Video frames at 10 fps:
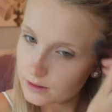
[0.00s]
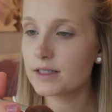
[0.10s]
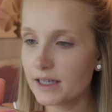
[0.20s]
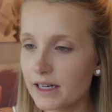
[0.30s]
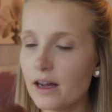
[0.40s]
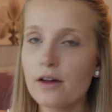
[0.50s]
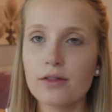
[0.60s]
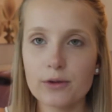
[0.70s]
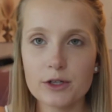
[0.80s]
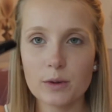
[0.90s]

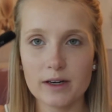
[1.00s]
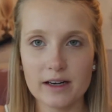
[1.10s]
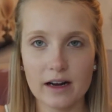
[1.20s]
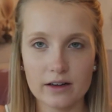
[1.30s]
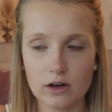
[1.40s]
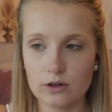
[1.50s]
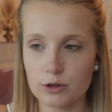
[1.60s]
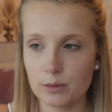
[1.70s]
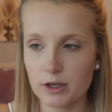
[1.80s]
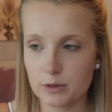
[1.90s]
C329
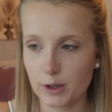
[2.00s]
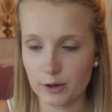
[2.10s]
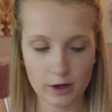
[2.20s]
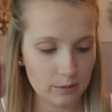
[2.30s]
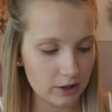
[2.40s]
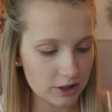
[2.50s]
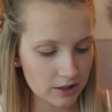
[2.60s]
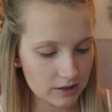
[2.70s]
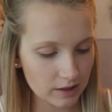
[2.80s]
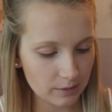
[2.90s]
contour brush by Crown
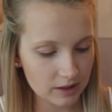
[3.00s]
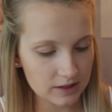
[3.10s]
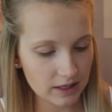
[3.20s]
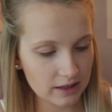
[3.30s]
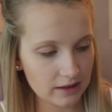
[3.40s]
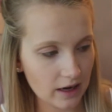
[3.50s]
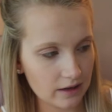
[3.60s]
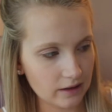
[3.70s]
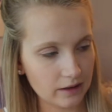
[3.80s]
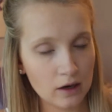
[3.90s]
Brushes, and I'm gonna take
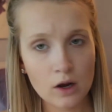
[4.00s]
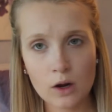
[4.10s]
that like